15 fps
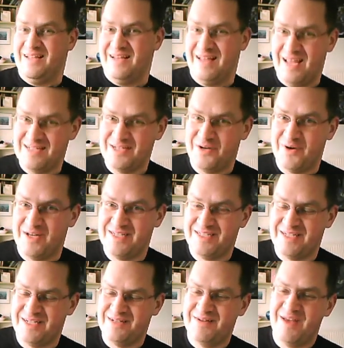There's a
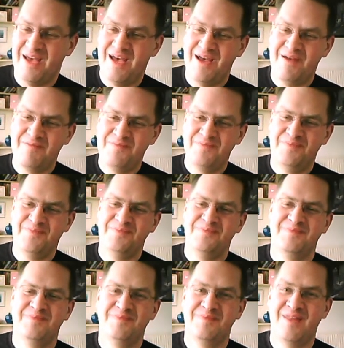question. I
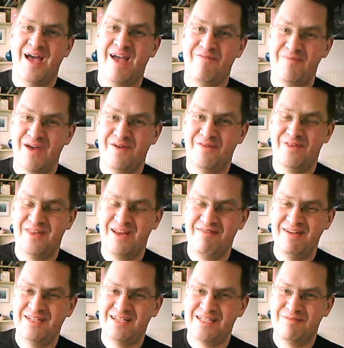have my own
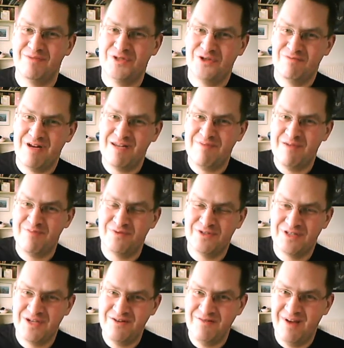theories, as I'm sure many people
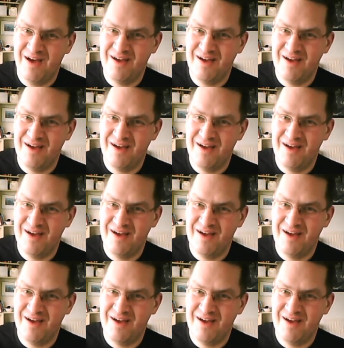do.